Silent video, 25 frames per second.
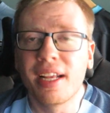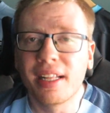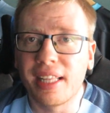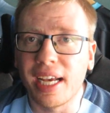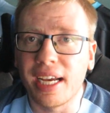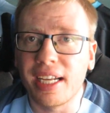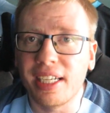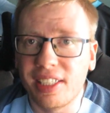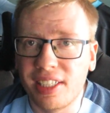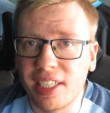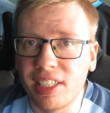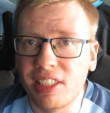
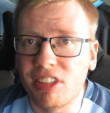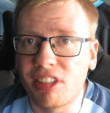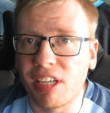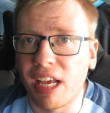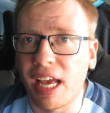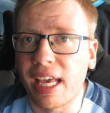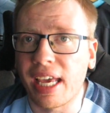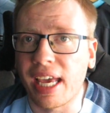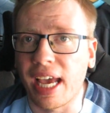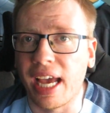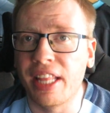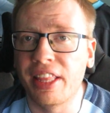they did
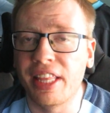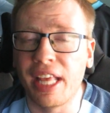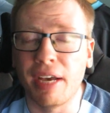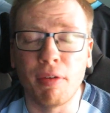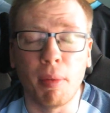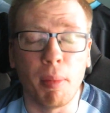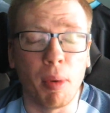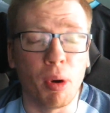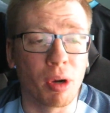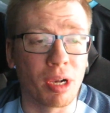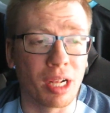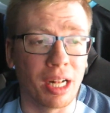take and they
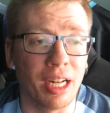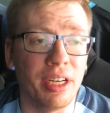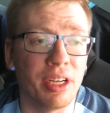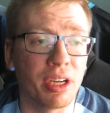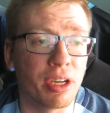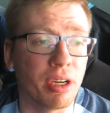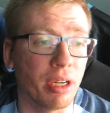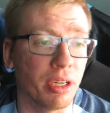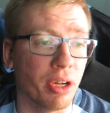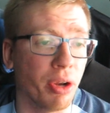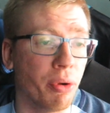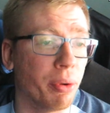were more
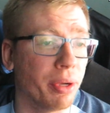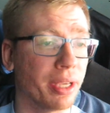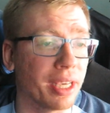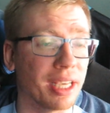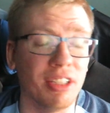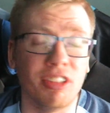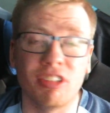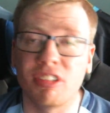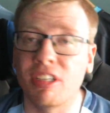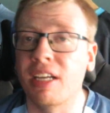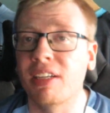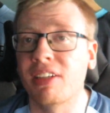clinical, and all you
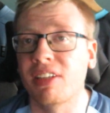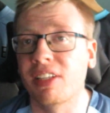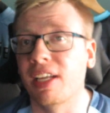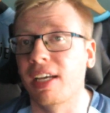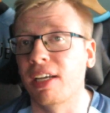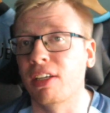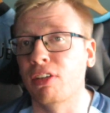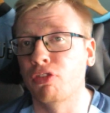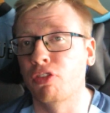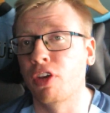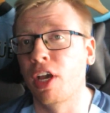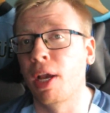can say to
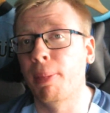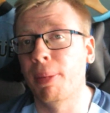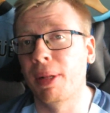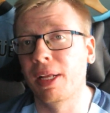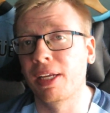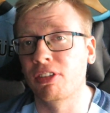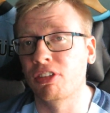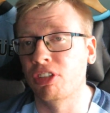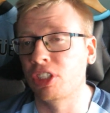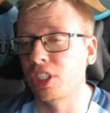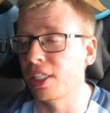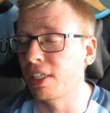that is fair
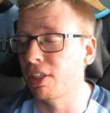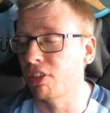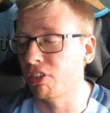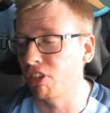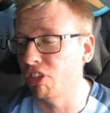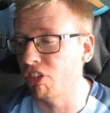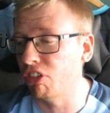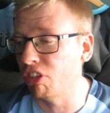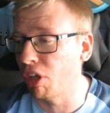play to Chelsea.